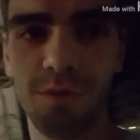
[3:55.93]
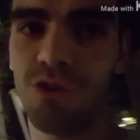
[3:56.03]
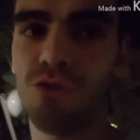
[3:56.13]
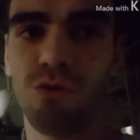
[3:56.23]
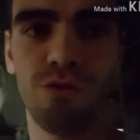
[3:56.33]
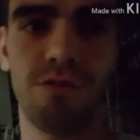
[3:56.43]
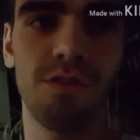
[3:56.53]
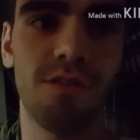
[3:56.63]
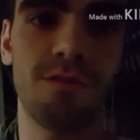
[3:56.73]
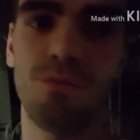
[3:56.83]
be sure
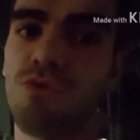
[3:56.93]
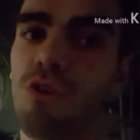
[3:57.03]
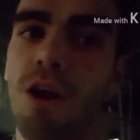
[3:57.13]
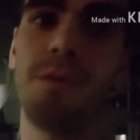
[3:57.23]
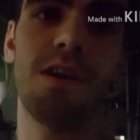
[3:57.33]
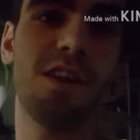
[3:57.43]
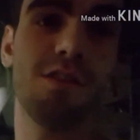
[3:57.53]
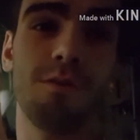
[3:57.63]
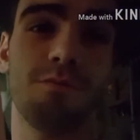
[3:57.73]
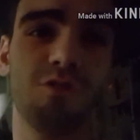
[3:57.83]
to subscribe and a
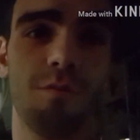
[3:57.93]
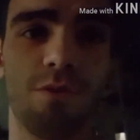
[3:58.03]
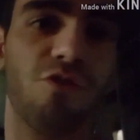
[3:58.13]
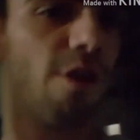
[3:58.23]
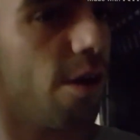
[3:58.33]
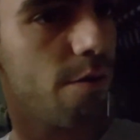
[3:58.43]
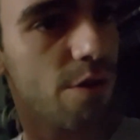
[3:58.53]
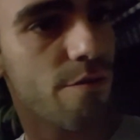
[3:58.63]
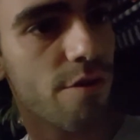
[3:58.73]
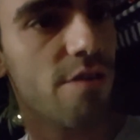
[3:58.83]
thumbs up and share it with
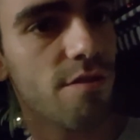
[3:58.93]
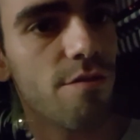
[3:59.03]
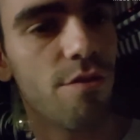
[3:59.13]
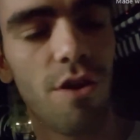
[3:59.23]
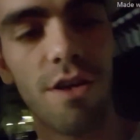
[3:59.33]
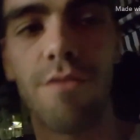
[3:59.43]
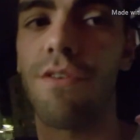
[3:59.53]
your friends if you like the